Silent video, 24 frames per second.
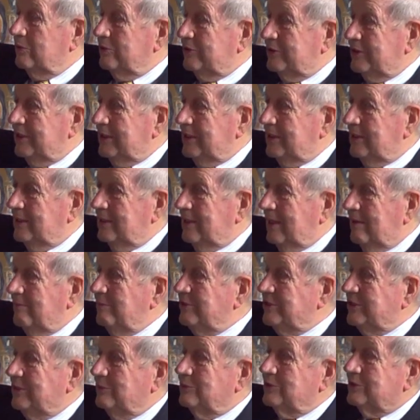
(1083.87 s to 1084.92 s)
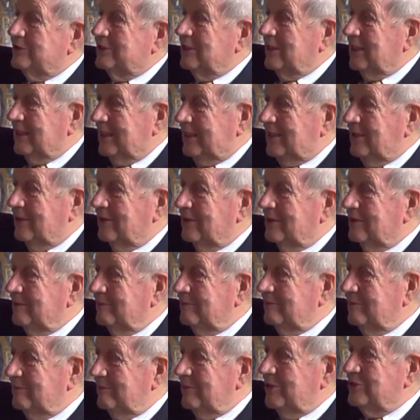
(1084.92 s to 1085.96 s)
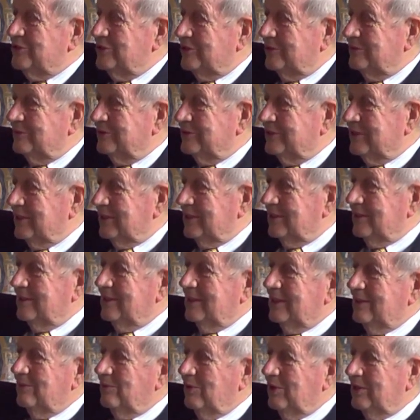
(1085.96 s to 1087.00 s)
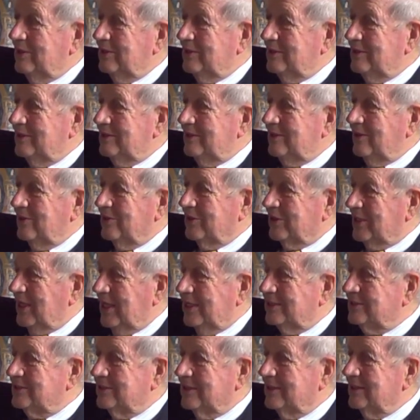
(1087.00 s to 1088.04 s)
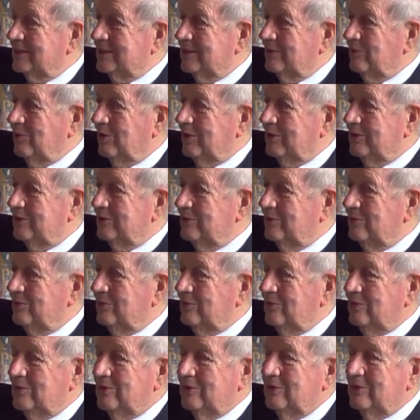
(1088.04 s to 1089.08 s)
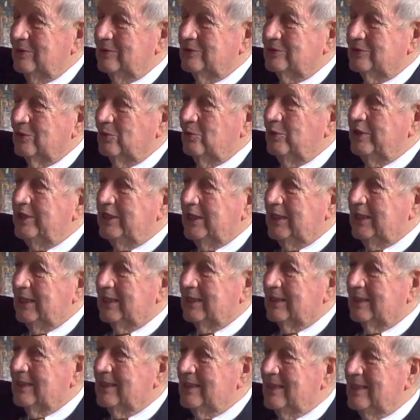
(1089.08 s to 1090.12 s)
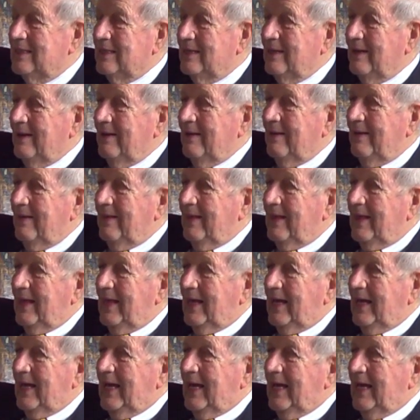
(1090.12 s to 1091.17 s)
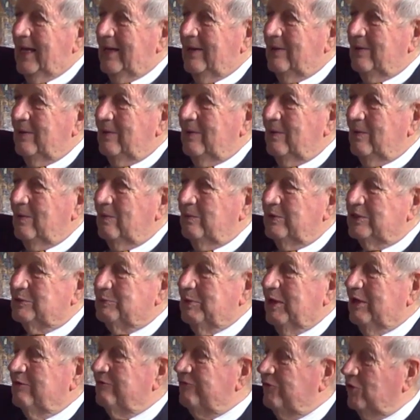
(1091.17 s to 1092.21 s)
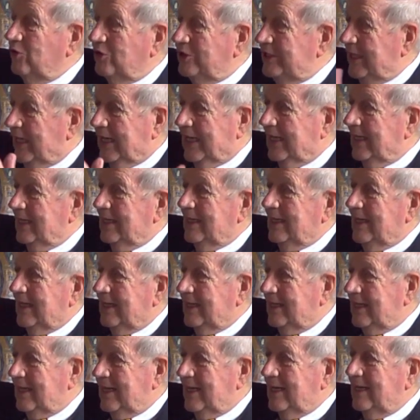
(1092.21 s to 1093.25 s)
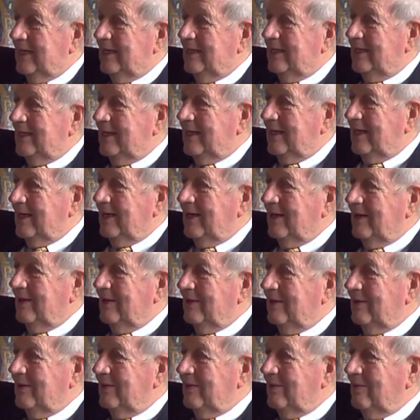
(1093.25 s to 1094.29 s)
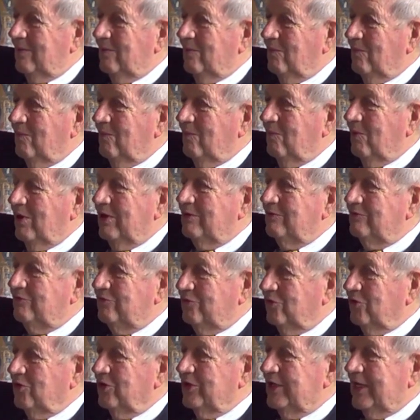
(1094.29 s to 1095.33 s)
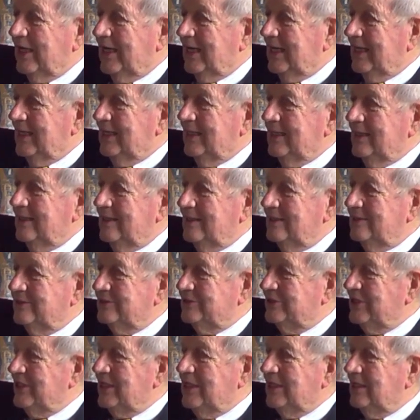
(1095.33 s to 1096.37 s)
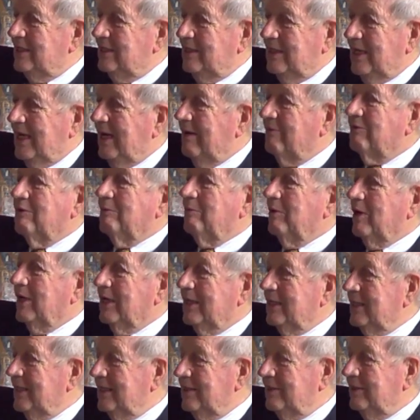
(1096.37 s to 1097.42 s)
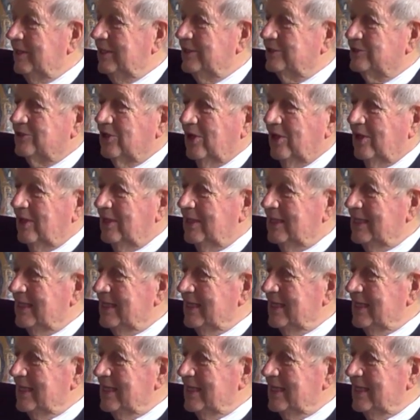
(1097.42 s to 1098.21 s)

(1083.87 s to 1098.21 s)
with the embassy was still here, the mission was still here. They didn't want to, or the consulate didn't want to do. So we did it, and we spent a full day and, and uh, one full day seeing everybody. He, he, saw